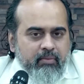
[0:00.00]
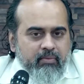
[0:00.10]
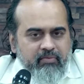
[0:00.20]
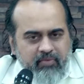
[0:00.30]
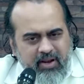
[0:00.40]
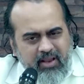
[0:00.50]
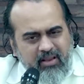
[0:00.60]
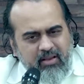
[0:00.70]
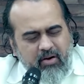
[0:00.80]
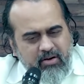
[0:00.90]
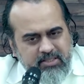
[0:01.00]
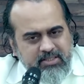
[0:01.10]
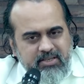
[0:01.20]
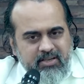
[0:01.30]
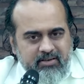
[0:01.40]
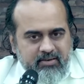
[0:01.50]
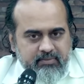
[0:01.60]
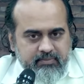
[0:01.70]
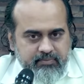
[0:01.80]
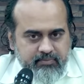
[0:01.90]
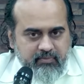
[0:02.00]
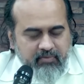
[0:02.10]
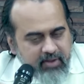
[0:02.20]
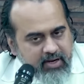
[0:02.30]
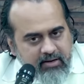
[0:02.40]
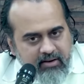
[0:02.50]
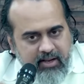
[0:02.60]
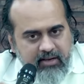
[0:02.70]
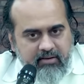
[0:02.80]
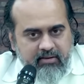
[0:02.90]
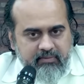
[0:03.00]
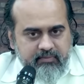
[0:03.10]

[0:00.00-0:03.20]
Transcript: very austere, very direct.